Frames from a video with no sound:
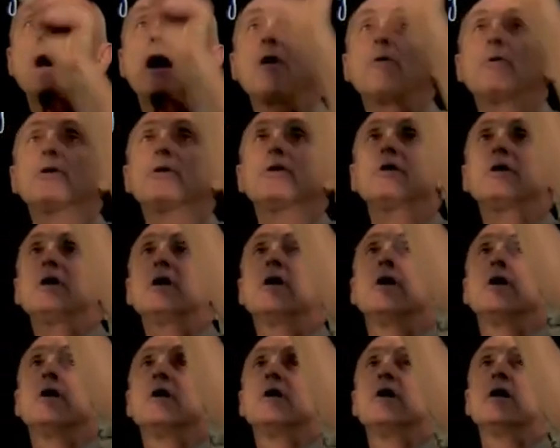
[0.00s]
the
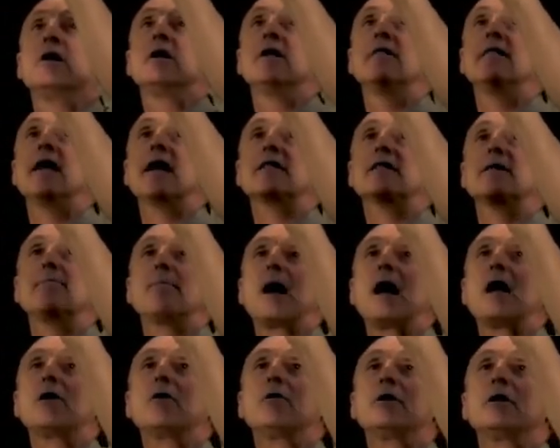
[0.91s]
power that the
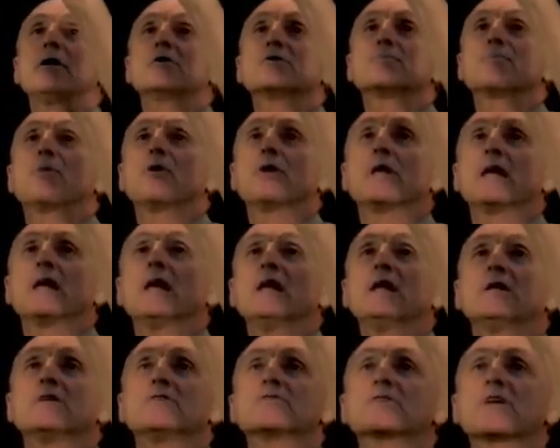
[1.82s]
battery is
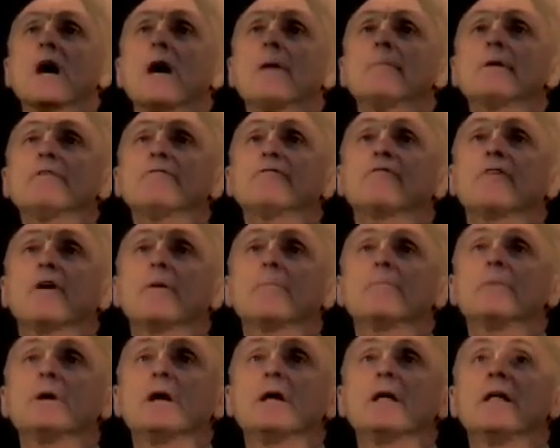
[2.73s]
putting in is coming
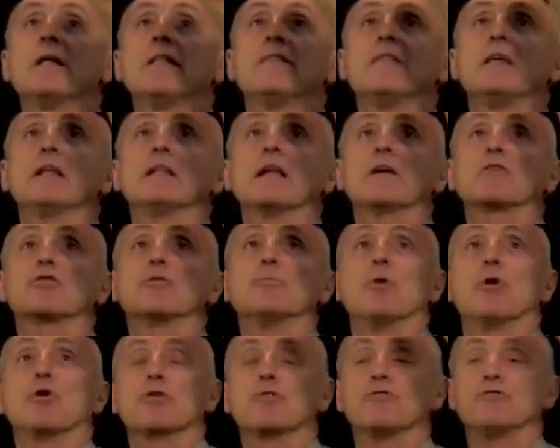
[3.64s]
from the
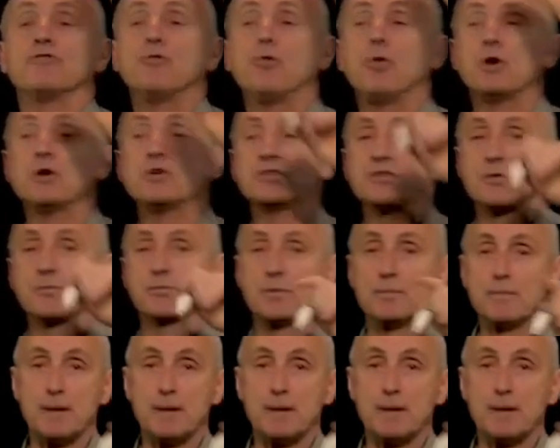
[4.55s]
electromotive force.